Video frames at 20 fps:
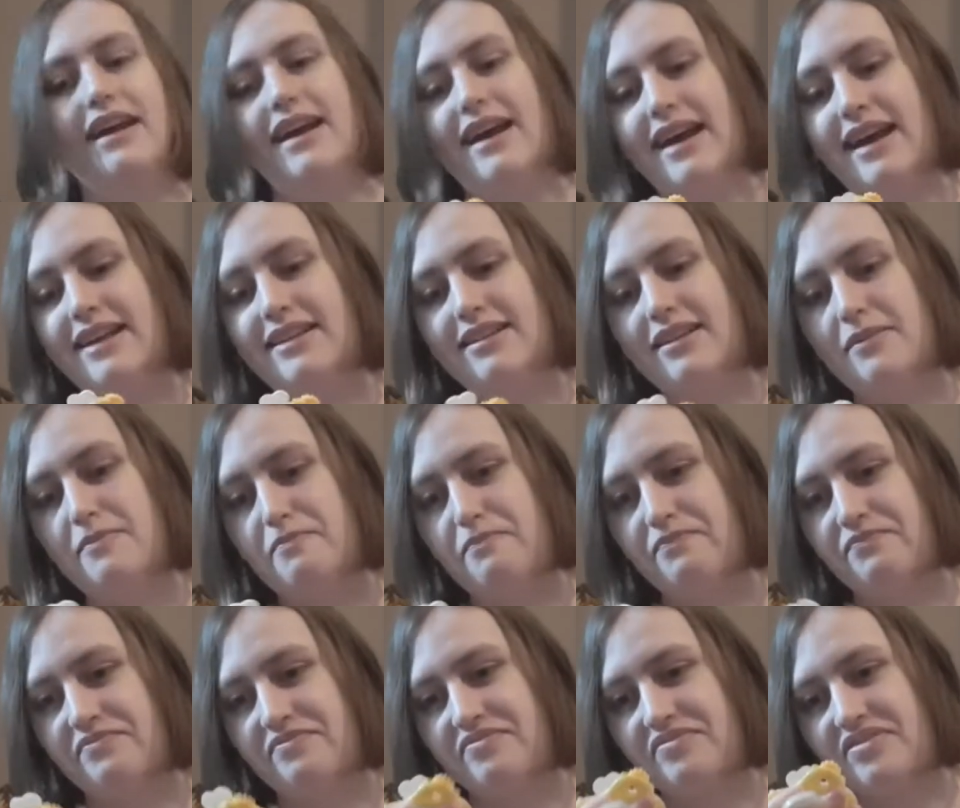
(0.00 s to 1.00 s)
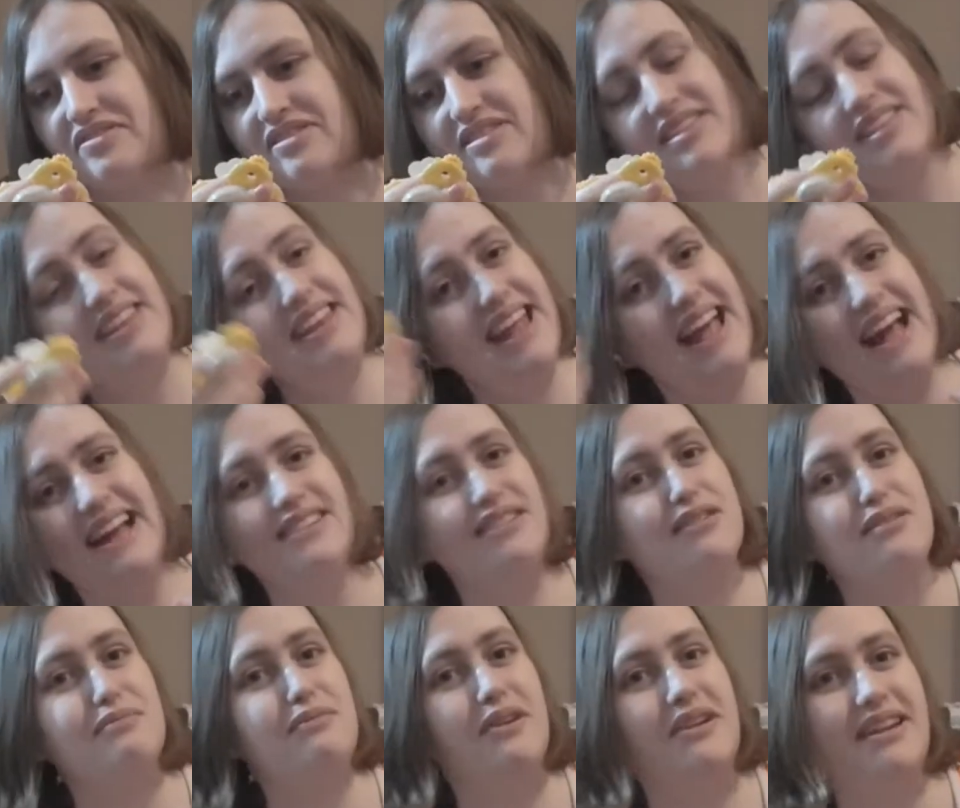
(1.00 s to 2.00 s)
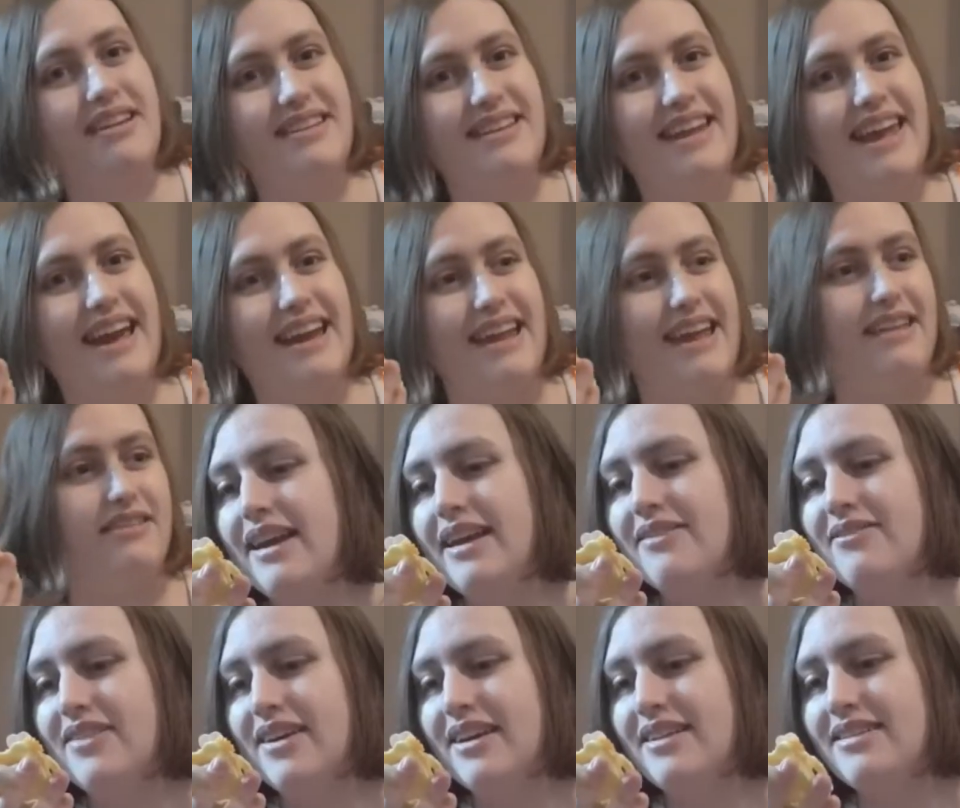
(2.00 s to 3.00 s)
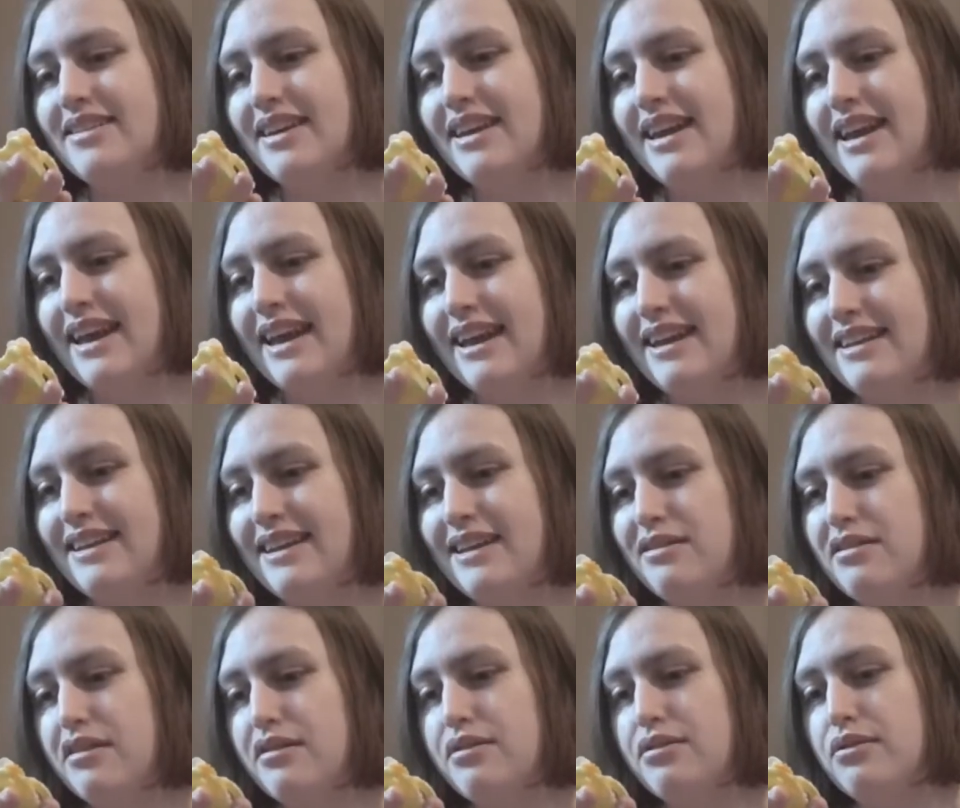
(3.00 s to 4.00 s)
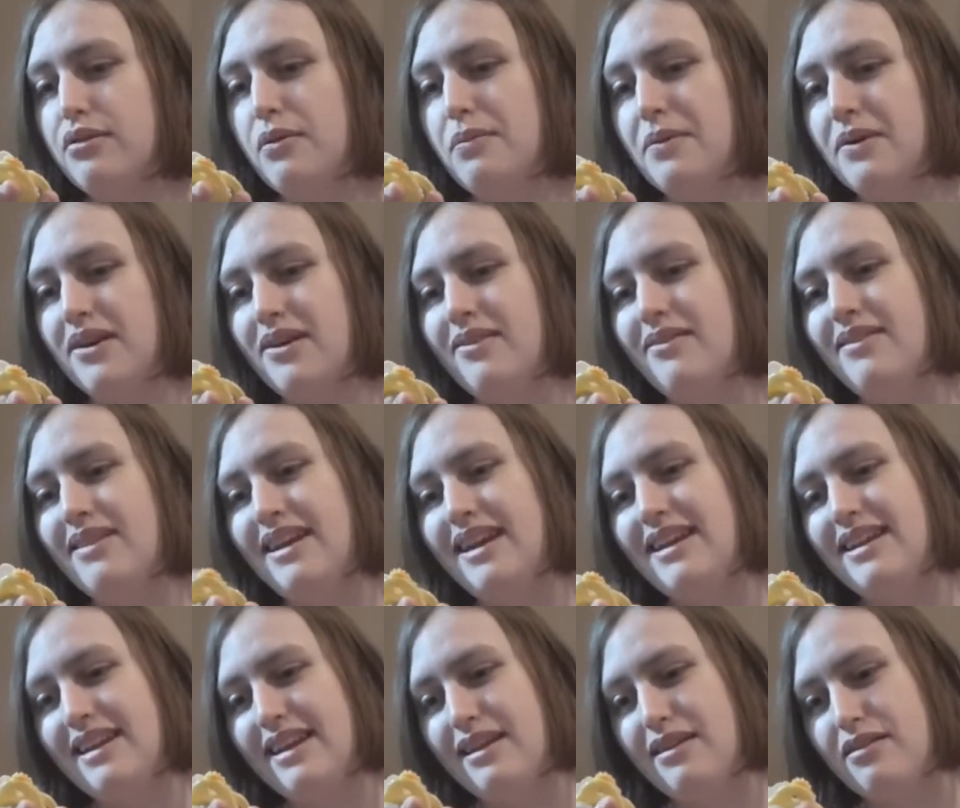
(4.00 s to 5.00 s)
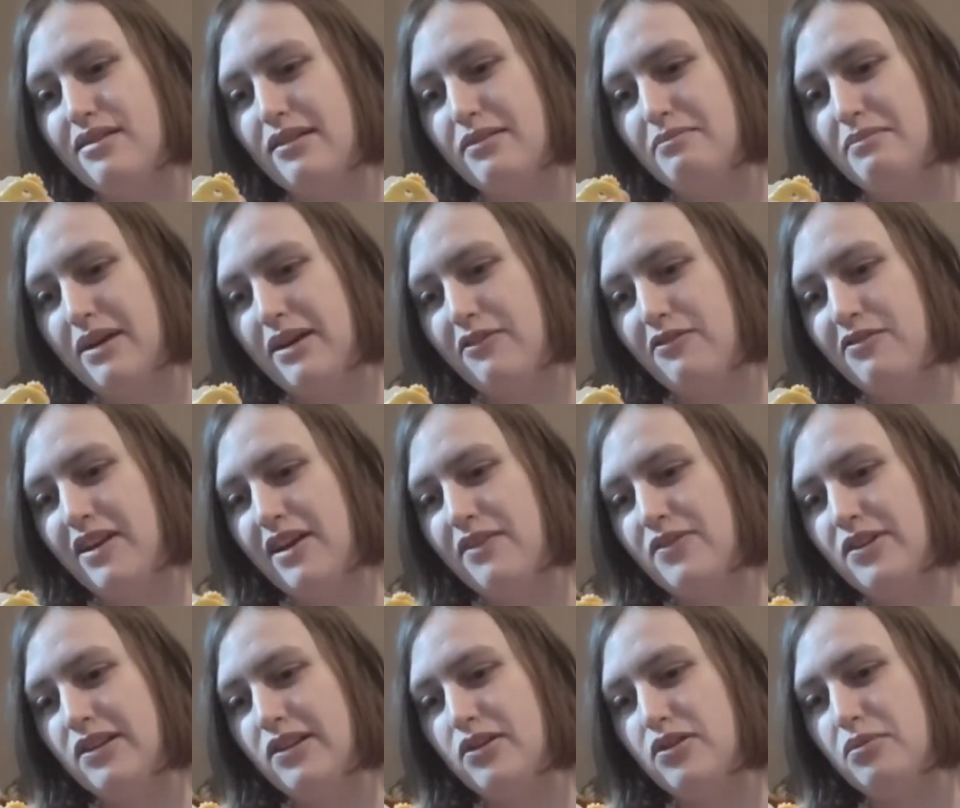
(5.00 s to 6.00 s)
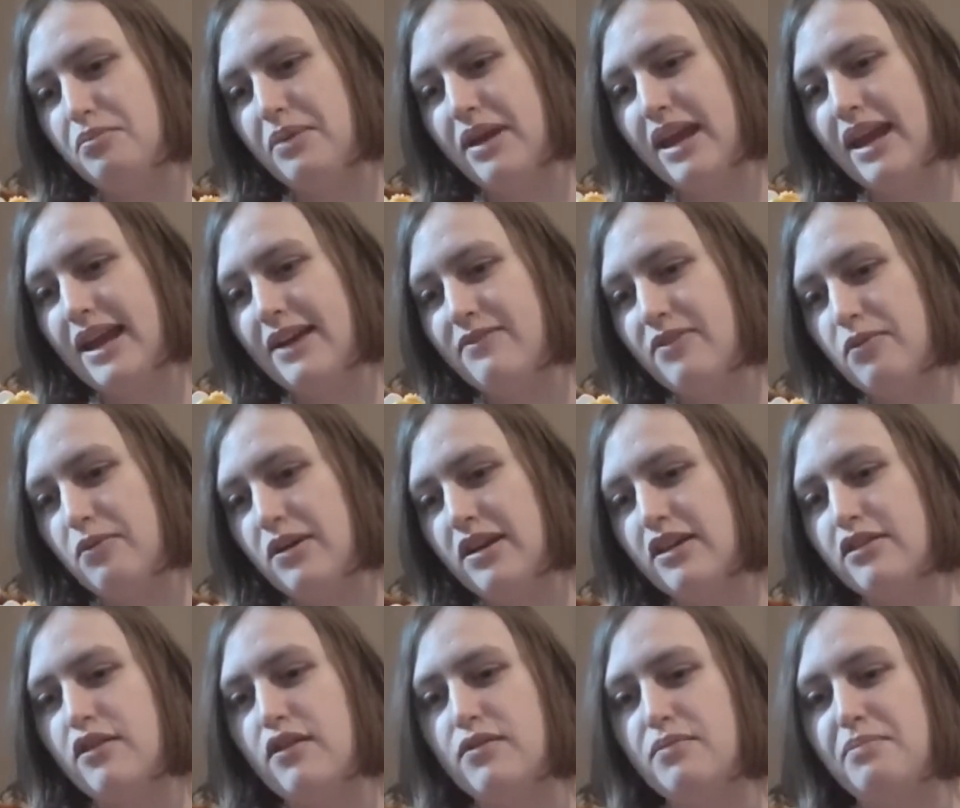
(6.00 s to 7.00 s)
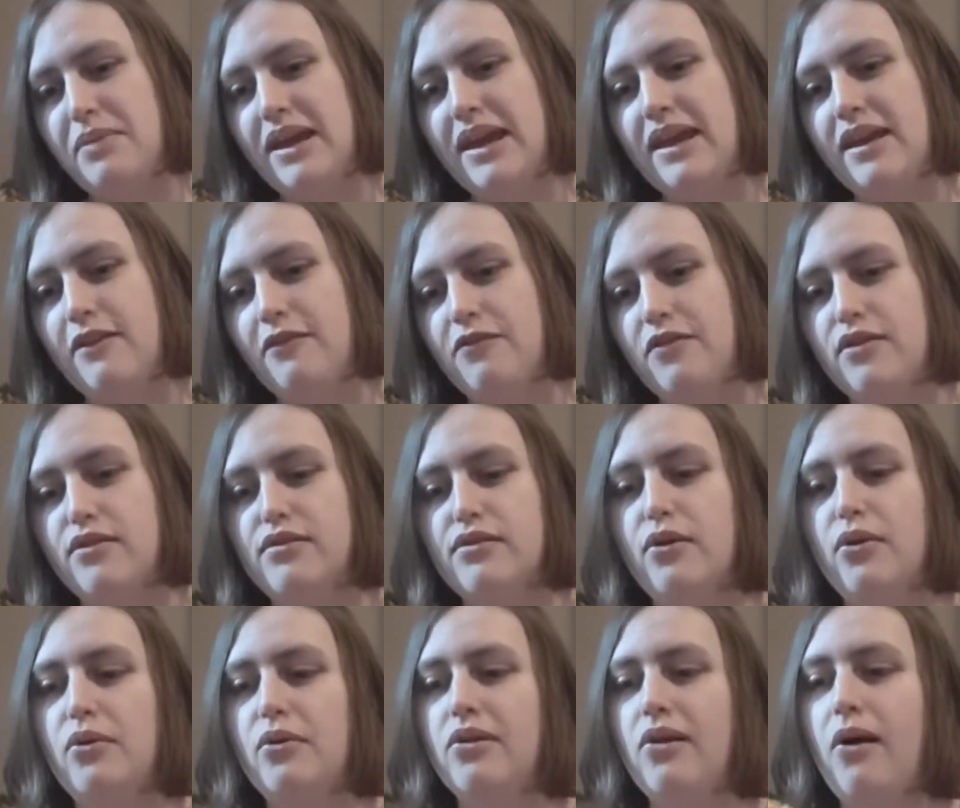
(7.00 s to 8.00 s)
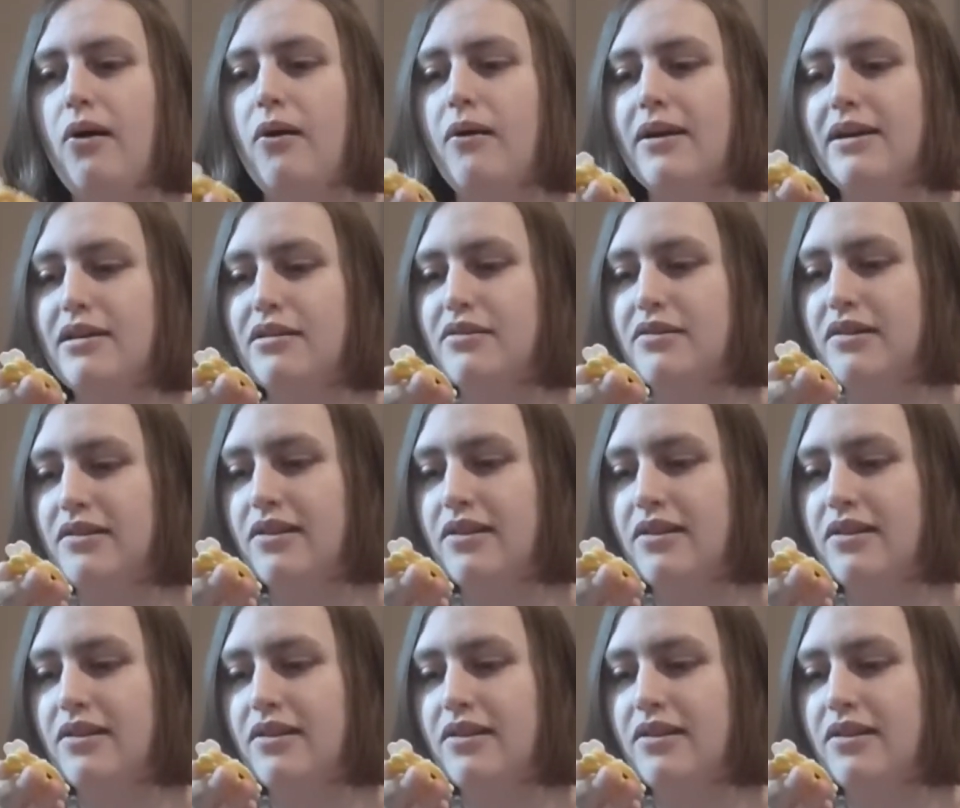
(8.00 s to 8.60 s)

and I just wanted to get it. But it is super cute. It is my favourite little bee. I've been wanting this bee for so long. It's got